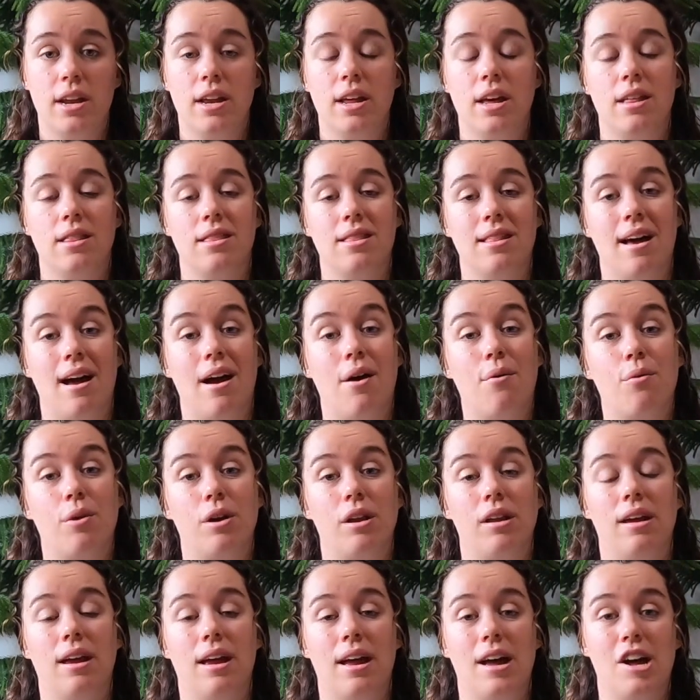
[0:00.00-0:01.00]
and that
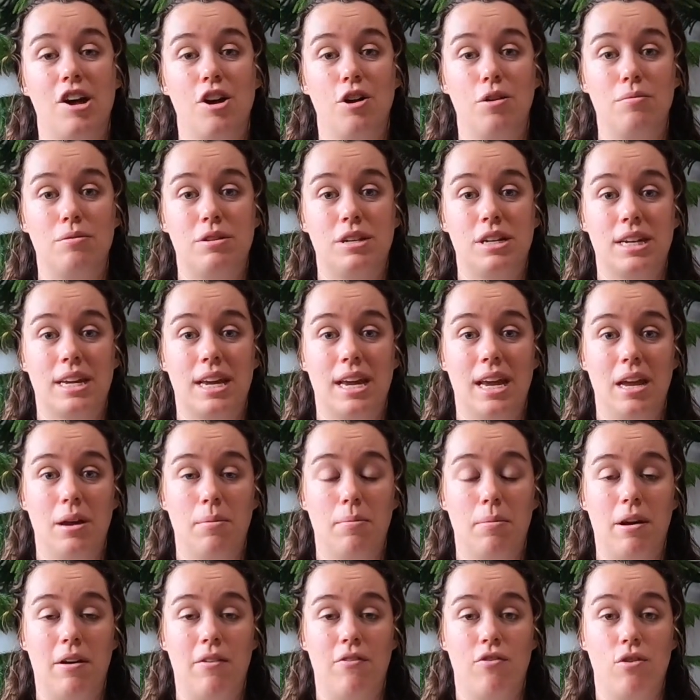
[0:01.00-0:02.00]
really helped to
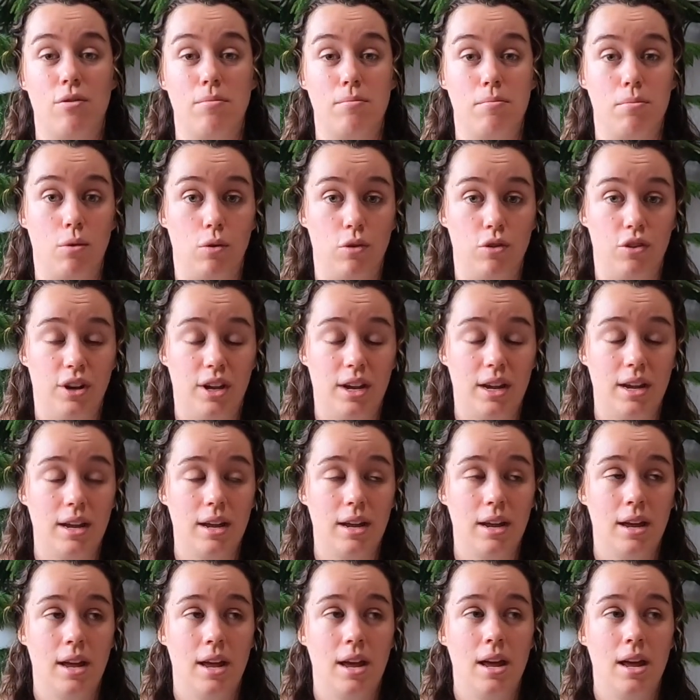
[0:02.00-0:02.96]
keep it from bolting.